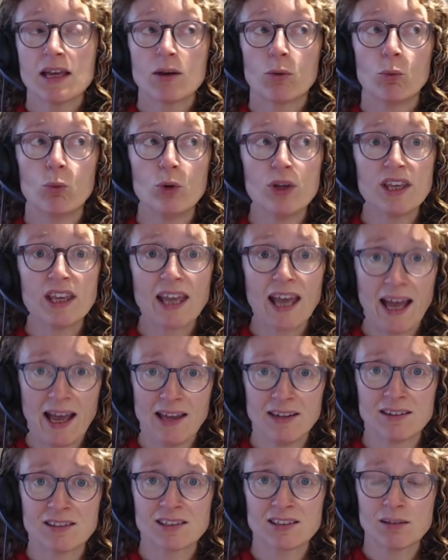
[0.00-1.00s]
We
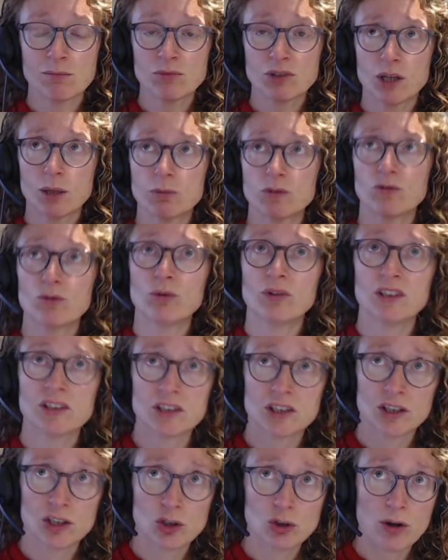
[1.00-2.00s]
can sometimes fall
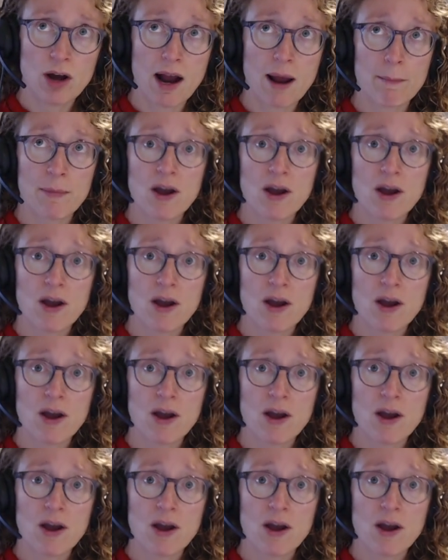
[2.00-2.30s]
into the trap